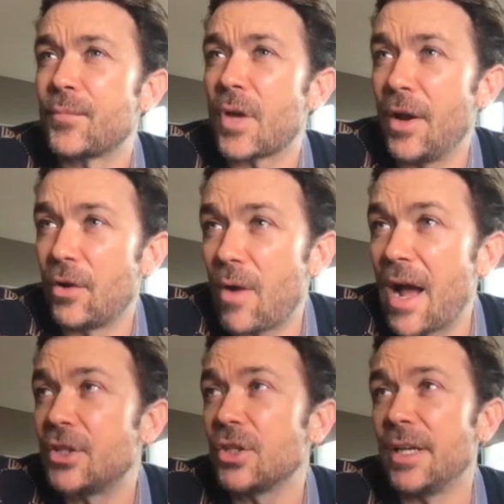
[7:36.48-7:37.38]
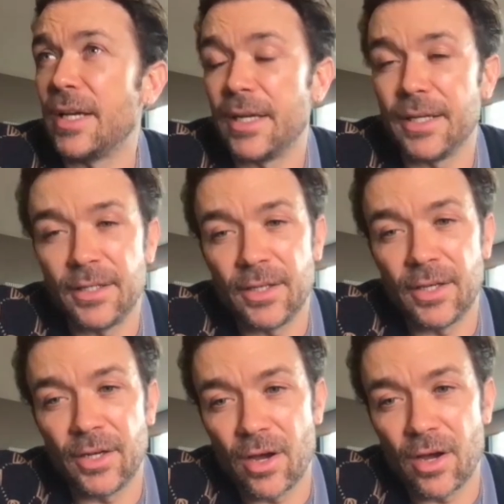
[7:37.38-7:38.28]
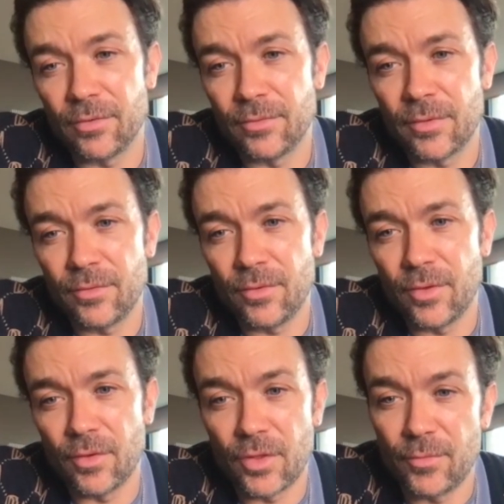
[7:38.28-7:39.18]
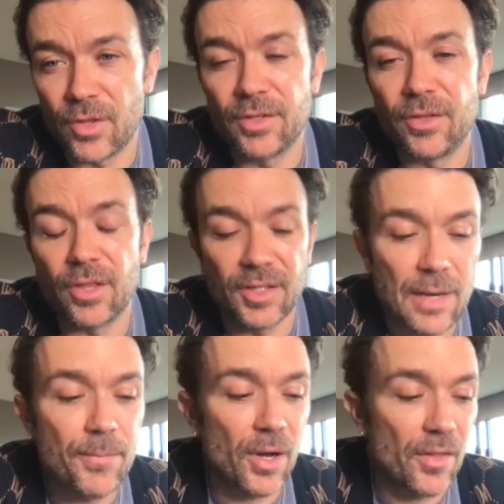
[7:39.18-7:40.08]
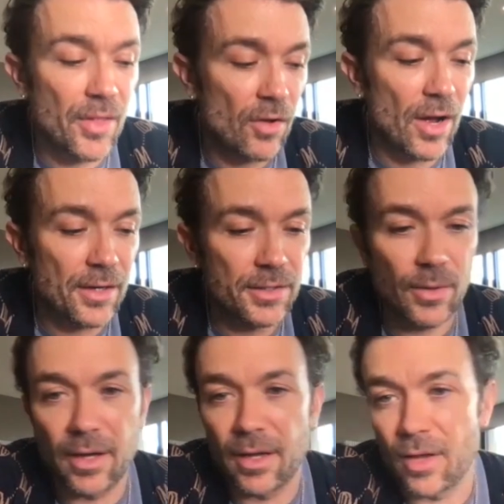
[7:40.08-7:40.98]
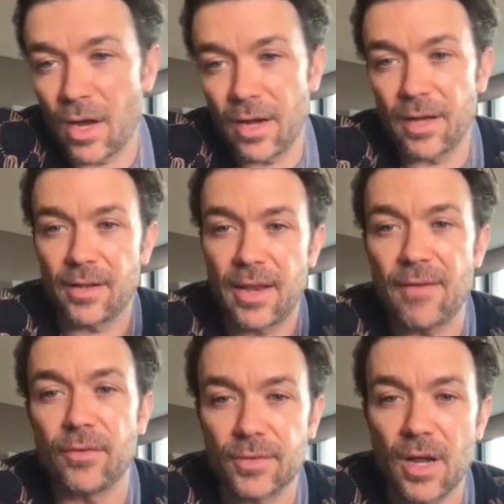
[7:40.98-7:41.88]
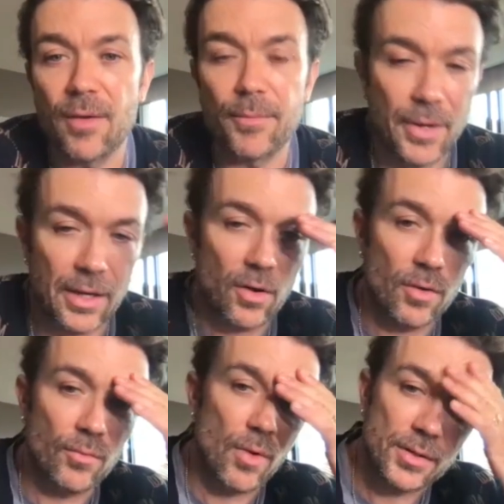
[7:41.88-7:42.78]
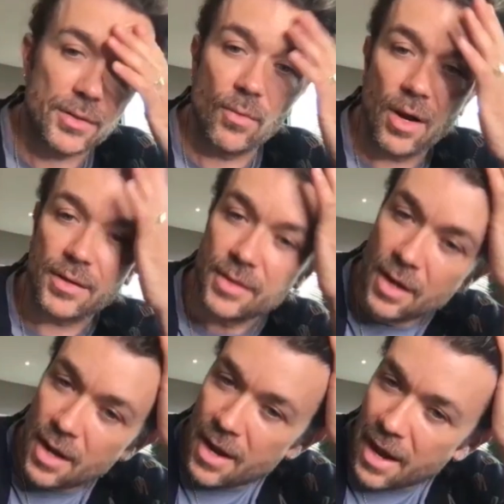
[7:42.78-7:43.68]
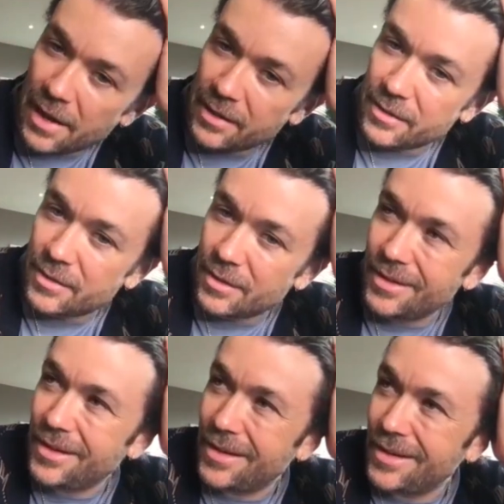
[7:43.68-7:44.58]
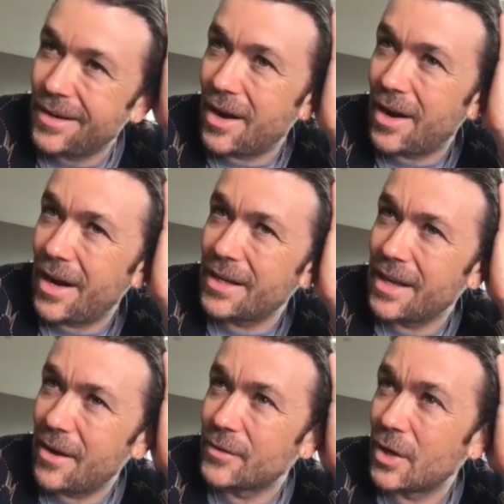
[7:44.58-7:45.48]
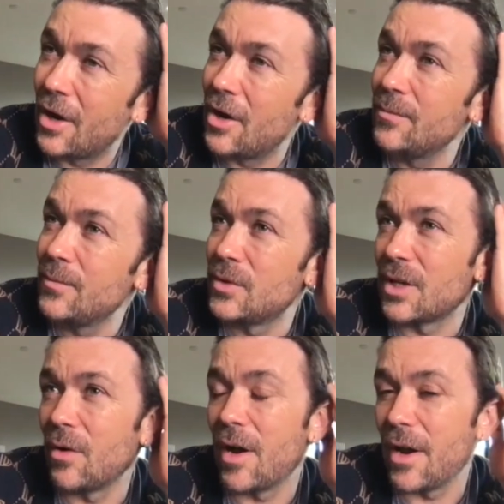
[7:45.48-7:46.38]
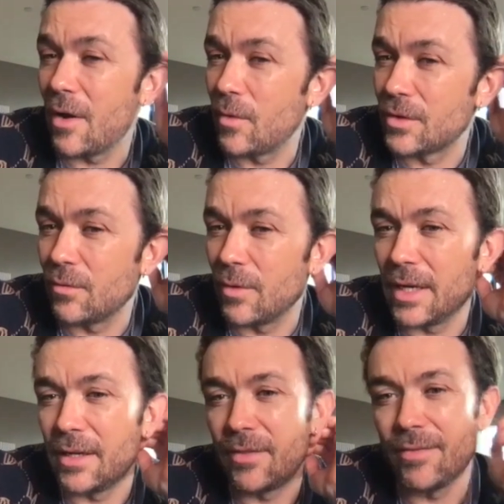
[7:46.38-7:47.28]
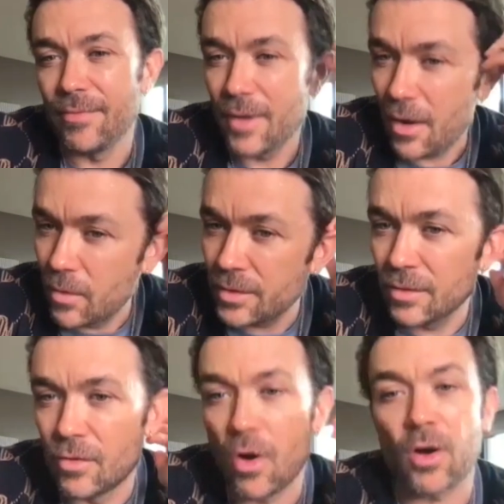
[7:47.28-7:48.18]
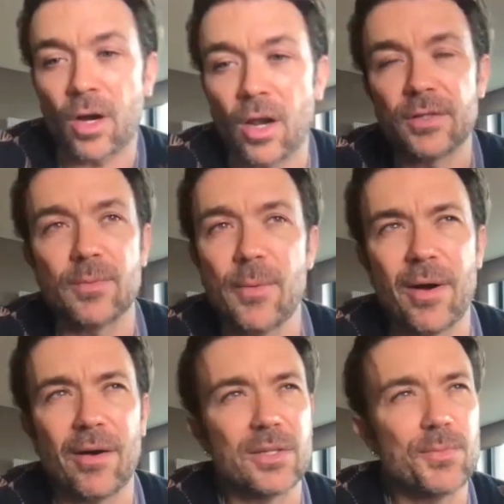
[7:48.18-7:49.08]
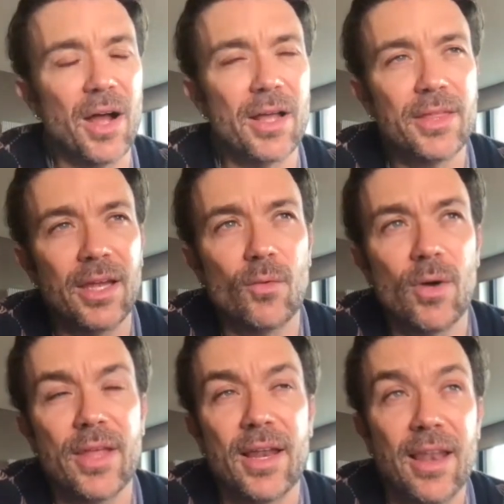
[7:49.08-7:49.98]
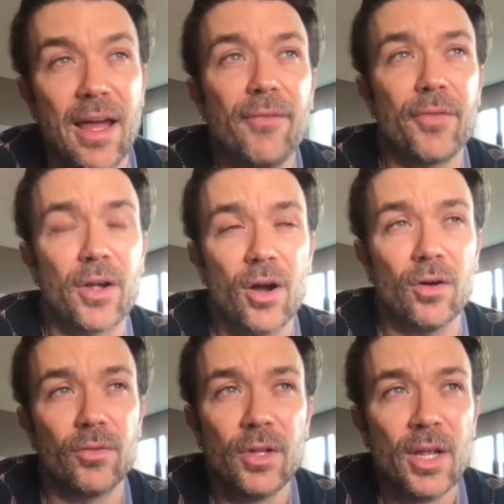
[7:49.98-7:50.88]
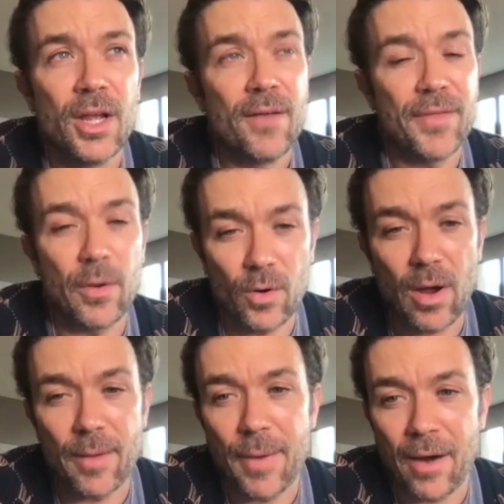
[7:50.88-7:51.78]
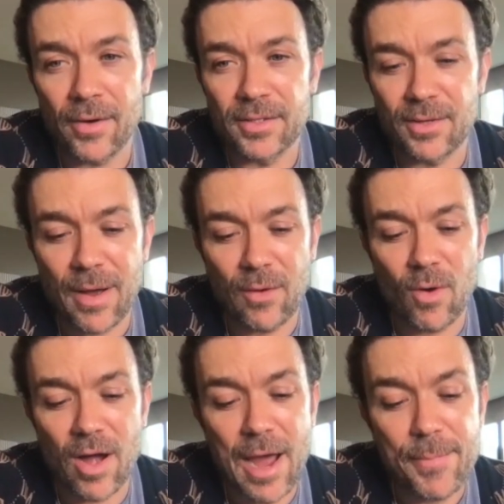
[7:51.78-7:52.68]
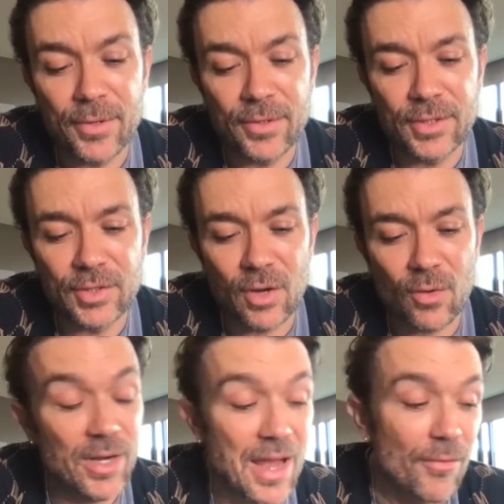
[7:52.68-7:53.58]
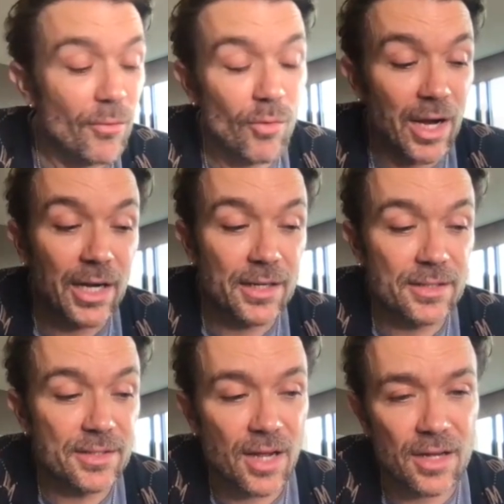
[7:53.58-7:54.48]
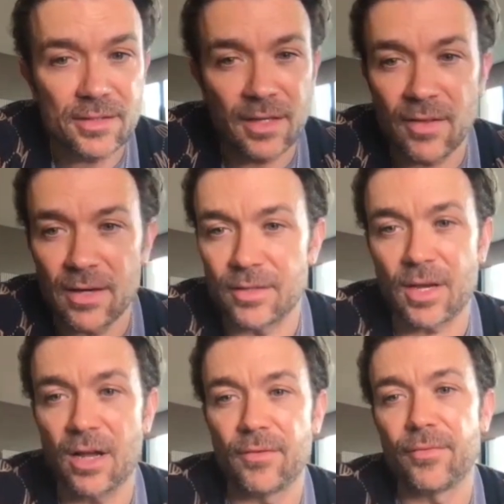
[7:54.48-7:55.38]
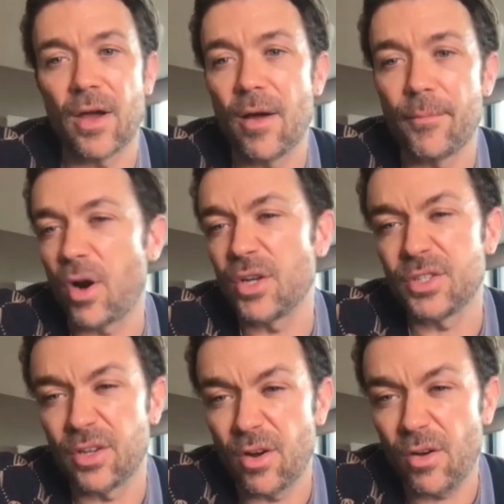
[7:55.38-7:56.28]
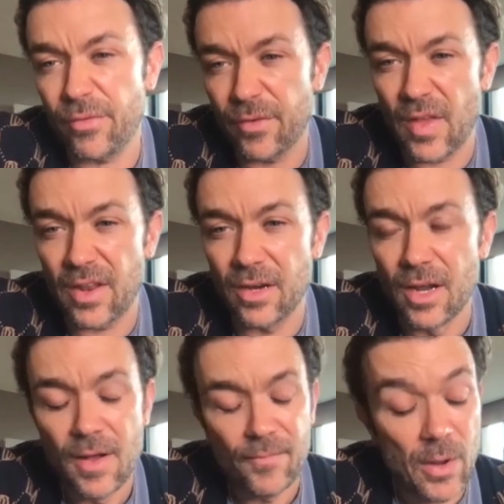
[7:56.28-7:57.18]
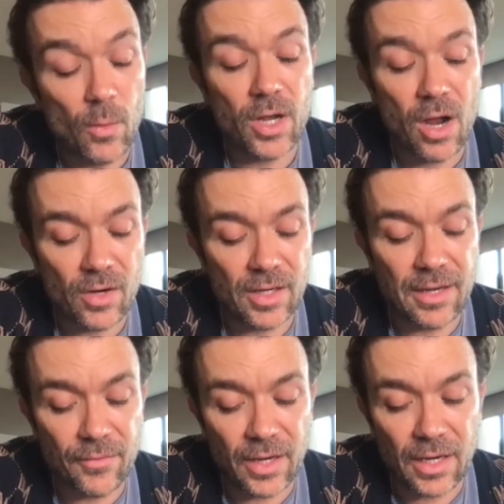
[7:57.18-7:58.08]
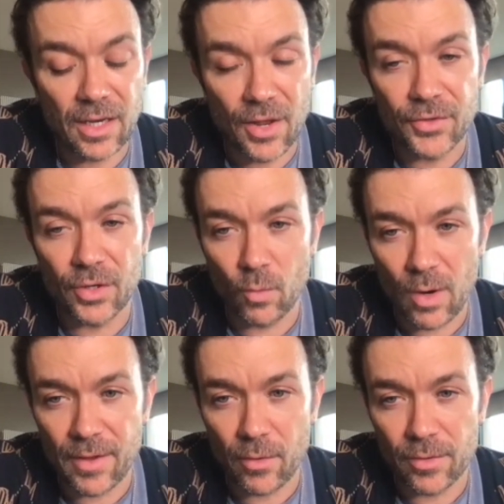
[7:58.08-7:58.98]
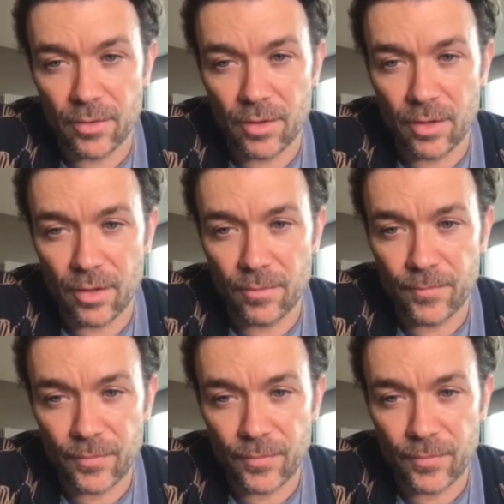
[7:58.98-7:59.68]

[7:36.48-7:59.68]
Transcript: And gradually, the deeper they got into it and the higher the levels up, it got worse and worse. And I'd left home, so I wasn't not close to my parents, but I think when they left the cult, they were quite embarrassed about what happened. So we never really discussed it. They just kind of brushed it off. And then they were currently living in London when they were in the